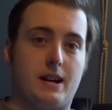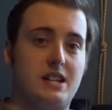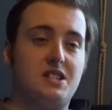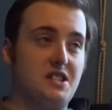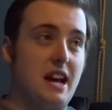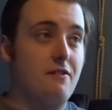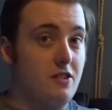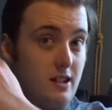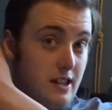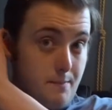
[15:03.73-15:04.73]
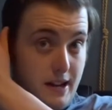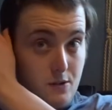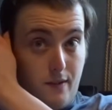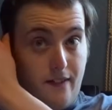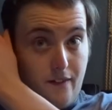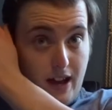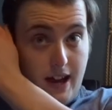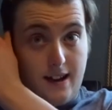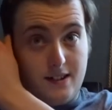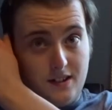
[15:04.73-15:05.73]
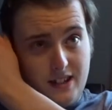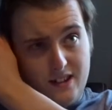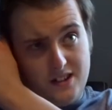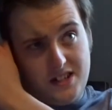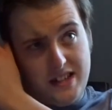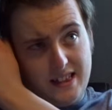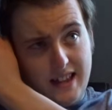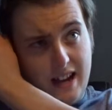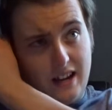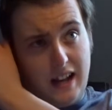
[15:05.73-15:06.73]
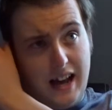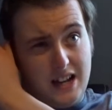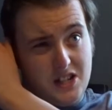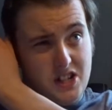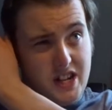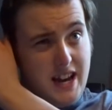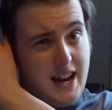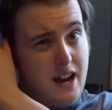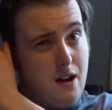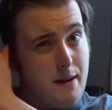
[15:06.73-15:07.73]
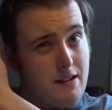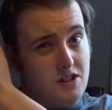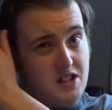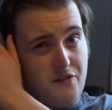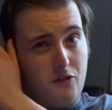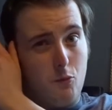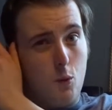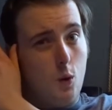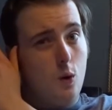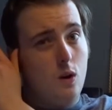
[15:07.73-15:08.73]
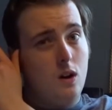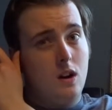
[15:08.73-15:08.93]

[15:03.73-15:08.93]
He's definitely the best we've ever had. I think I said that last year about Civil War,